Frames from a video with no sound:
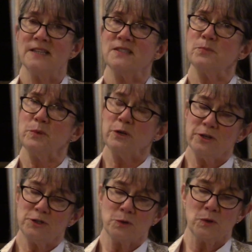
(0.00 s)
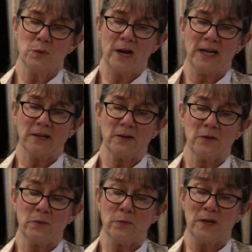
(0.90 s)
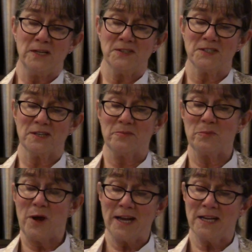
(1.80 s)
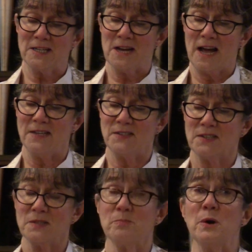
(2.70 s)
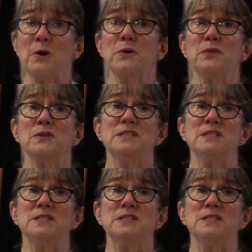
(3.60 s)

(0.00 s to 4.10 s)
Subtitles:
Spiritual wisdom recognizes both